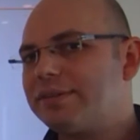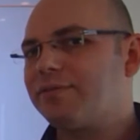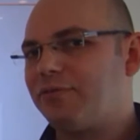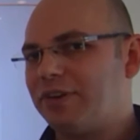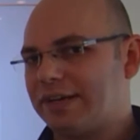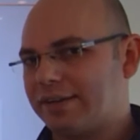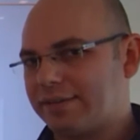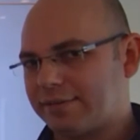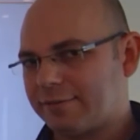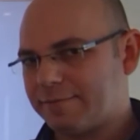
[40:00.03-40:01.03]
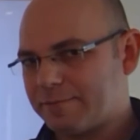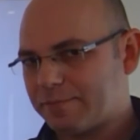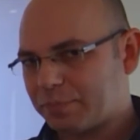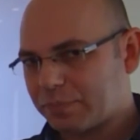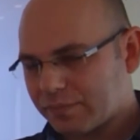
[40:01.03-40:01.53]
is fixed,
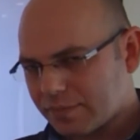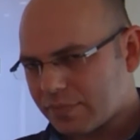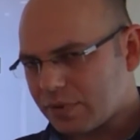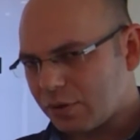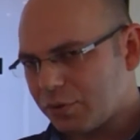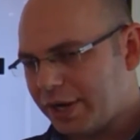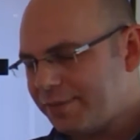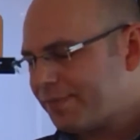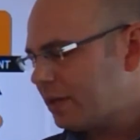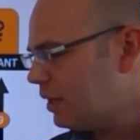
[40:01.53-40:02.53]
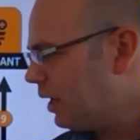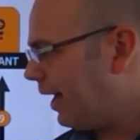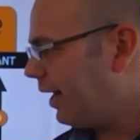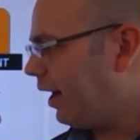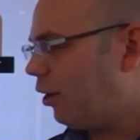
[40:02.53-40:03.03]
okay?
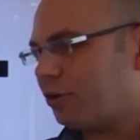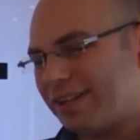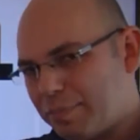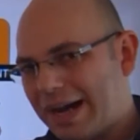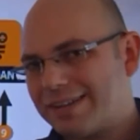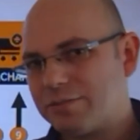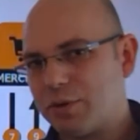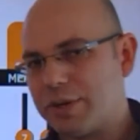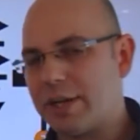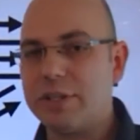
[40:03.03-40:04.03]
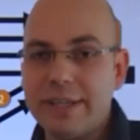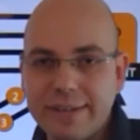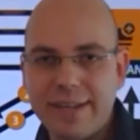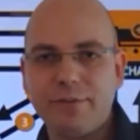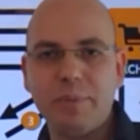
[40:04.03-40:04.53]
Or the password, actually, it
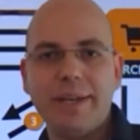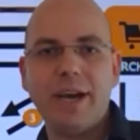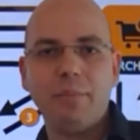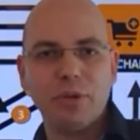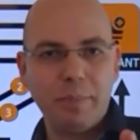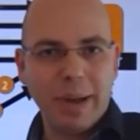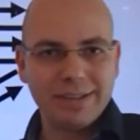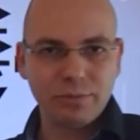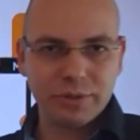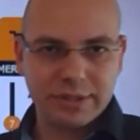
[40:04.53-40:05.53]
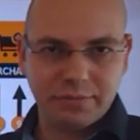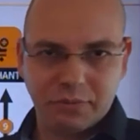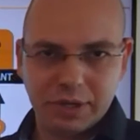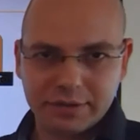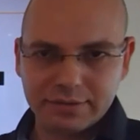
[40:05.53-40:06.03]
doesn't have to be a number, the password is
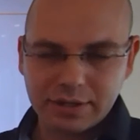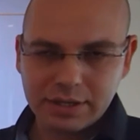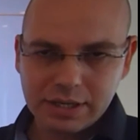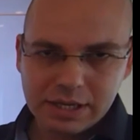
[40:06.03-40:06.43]
fixed.